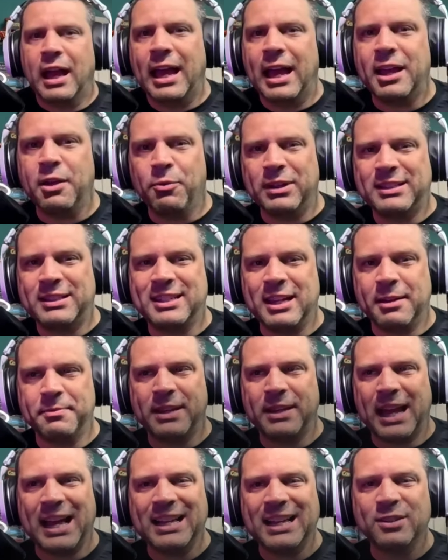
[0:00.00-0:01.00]
what's up,
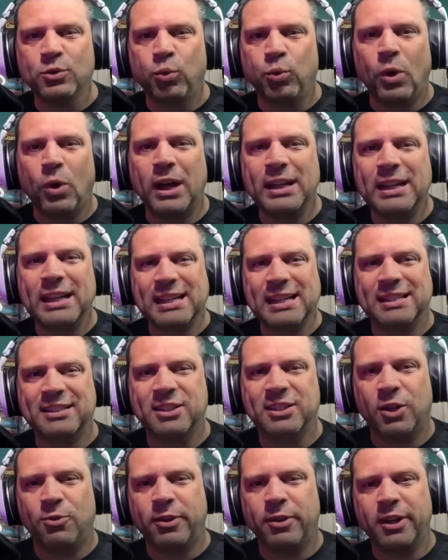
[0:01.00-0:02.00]
guys? What is
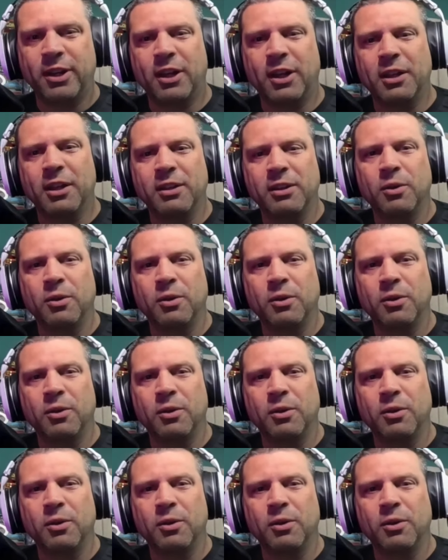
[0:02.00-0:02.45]
going on?